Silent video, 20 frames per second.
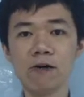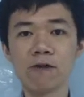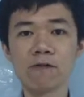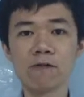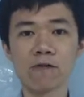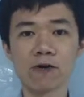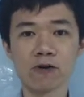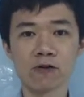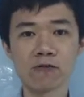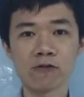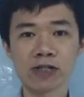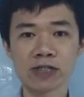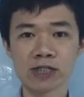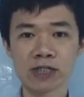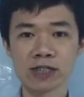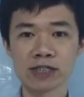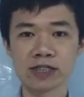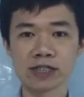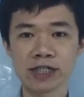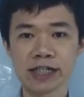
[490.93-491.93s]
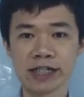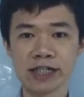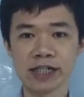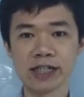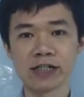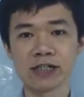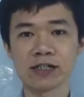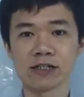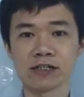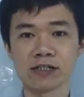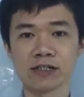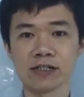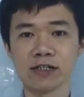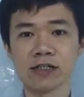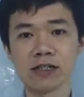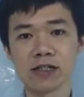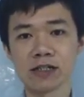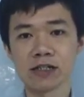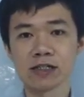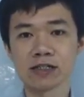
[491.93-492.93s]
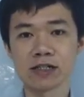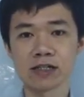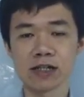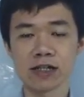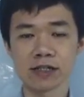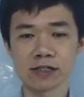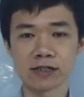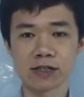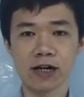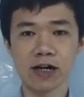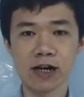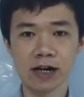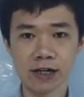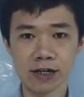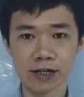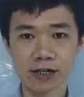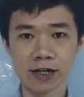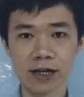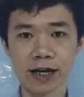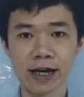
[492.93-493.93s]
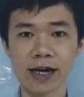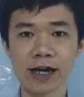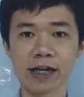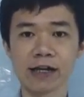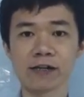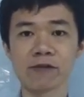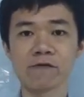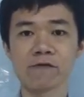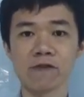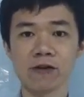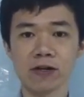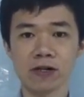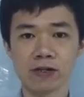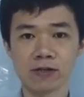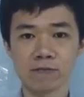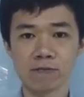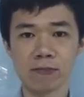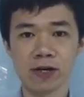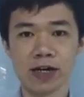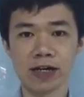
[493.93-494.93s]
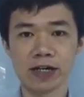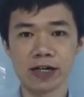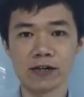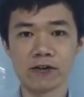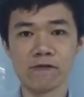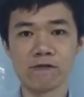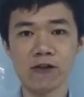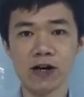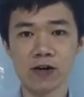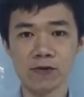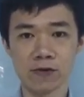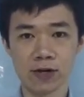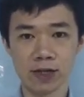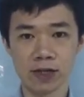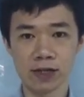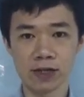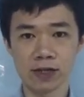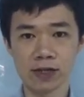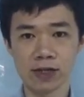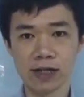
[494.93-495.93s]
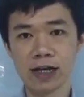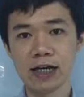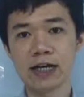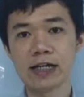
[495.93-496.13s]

For words containing the letter R and followed by a vowel,